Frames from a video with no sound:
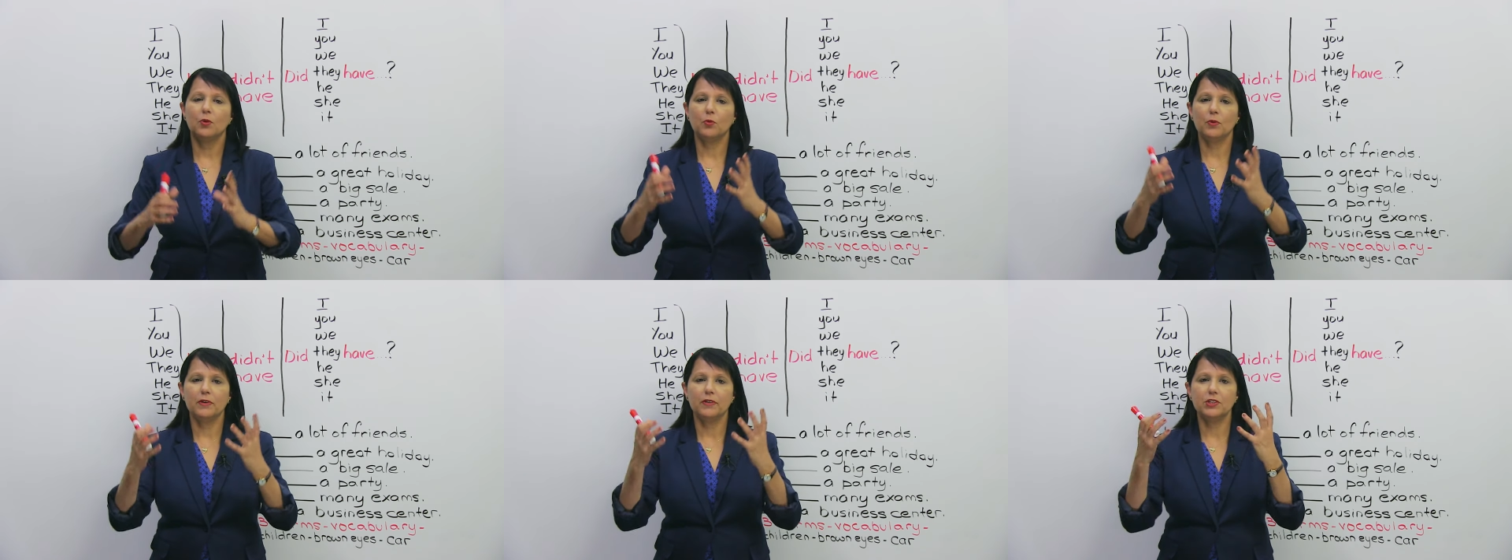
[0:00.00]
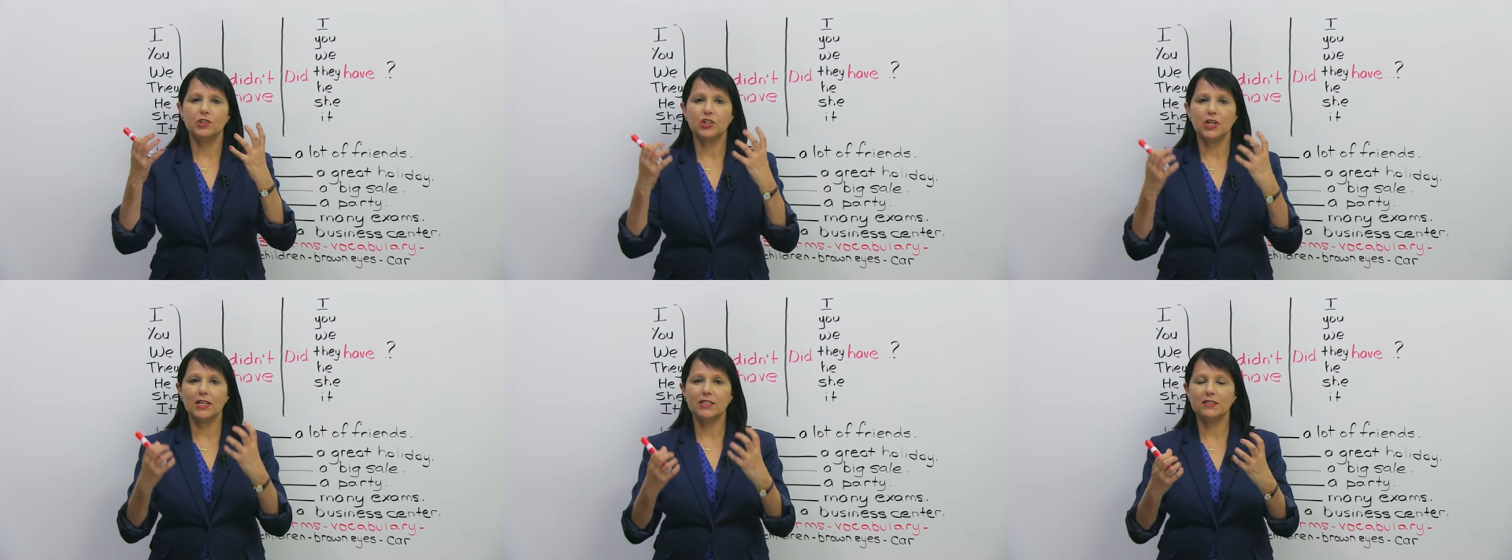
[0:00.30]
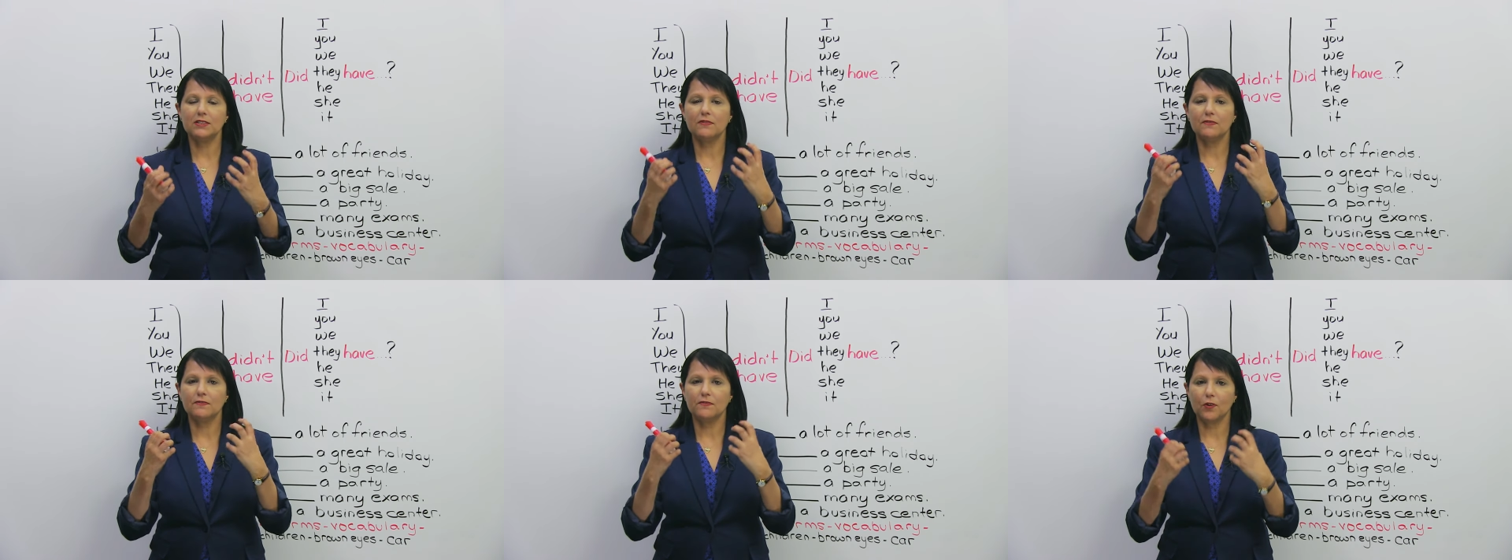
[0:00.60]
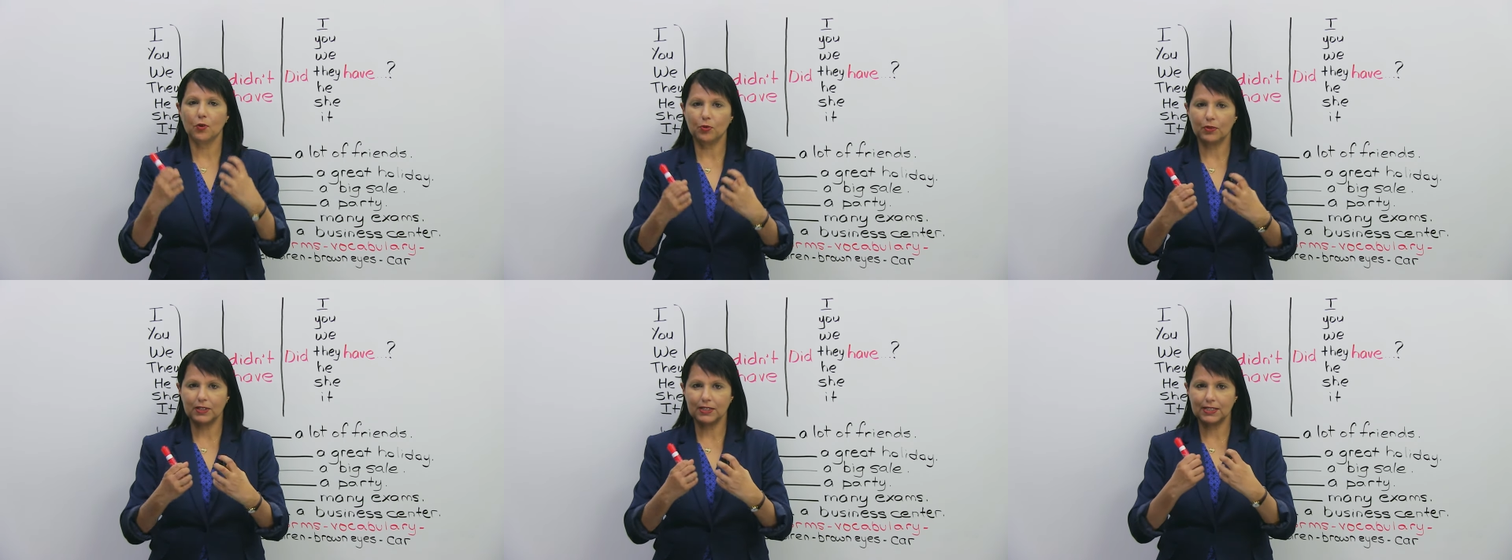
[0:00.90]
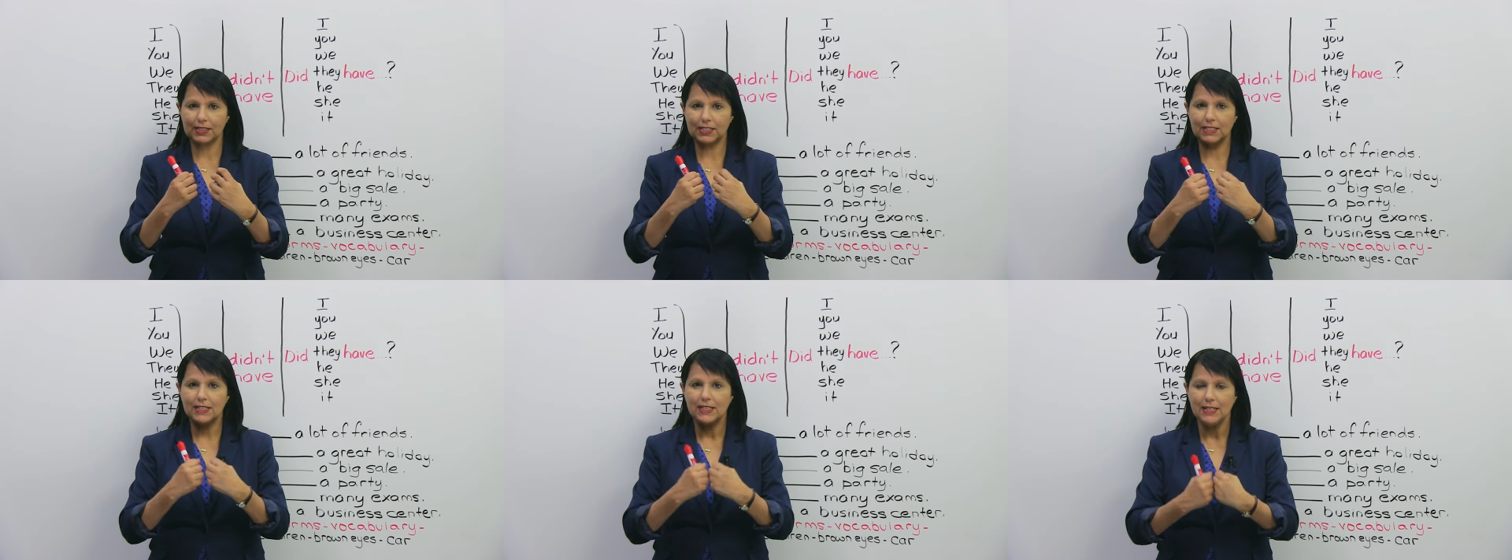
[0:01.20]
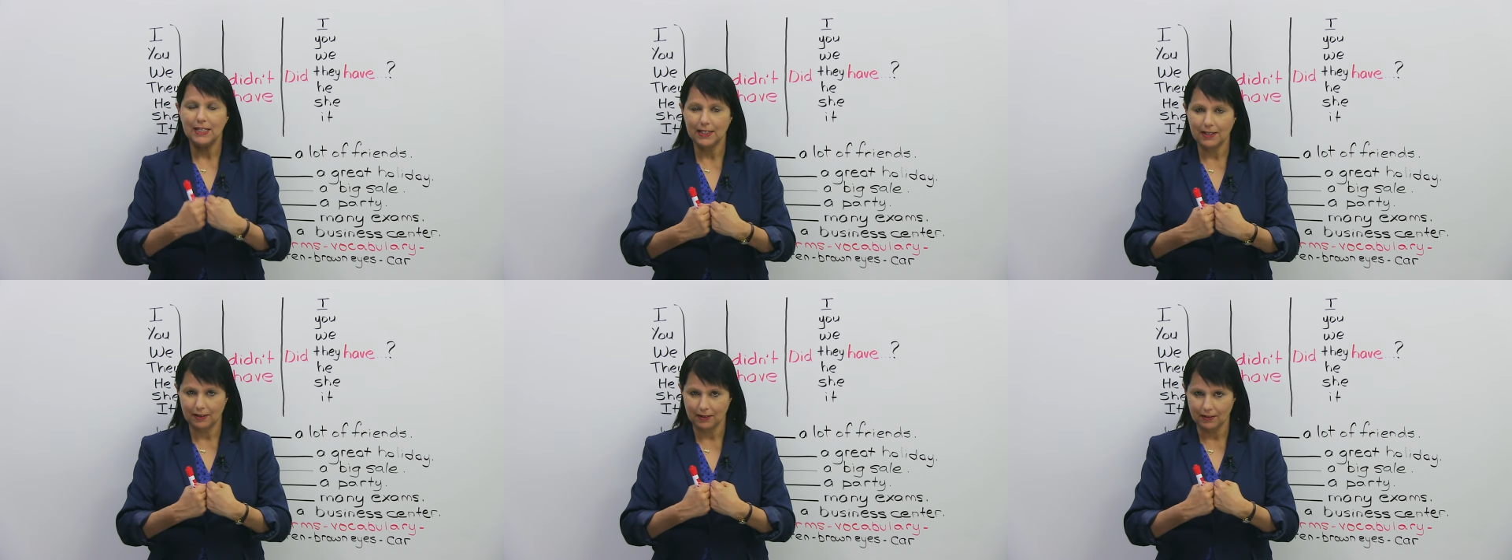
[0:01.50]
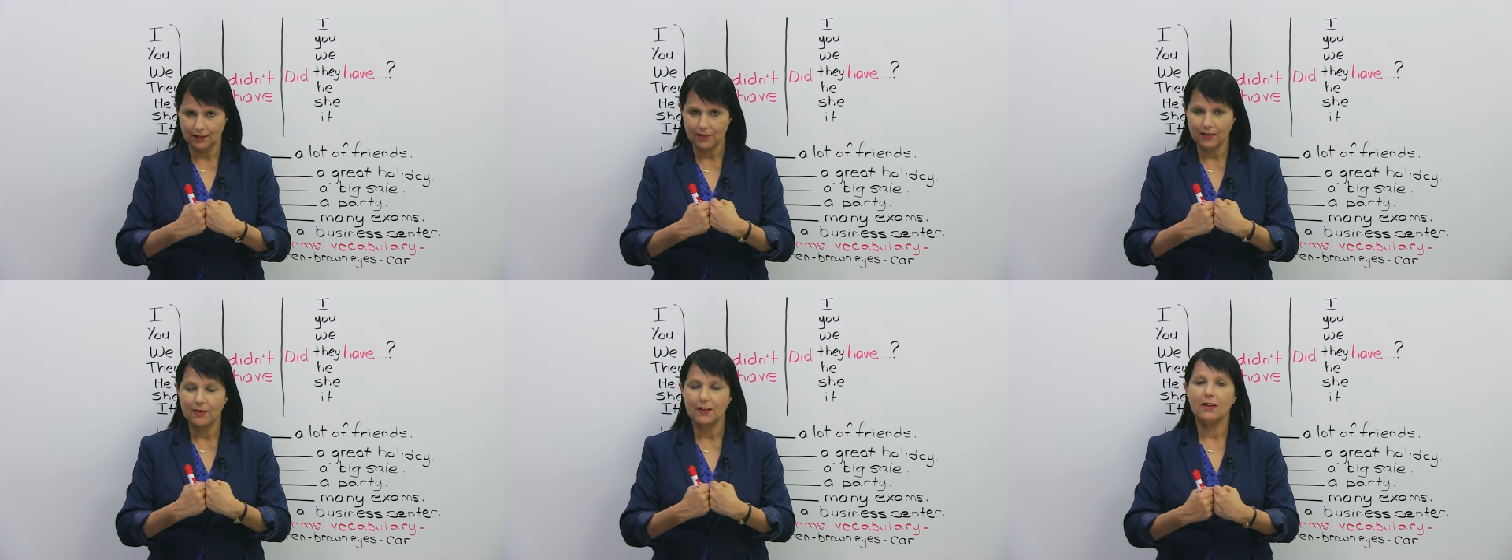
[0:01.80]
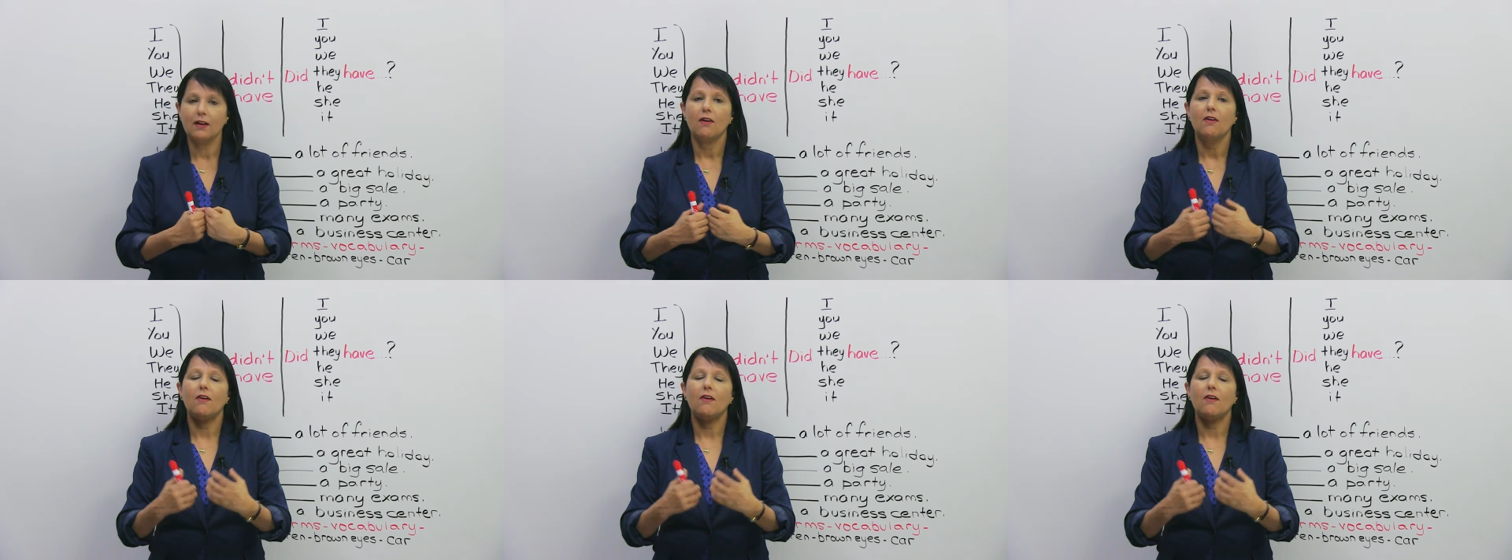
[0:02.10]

We're just focusing here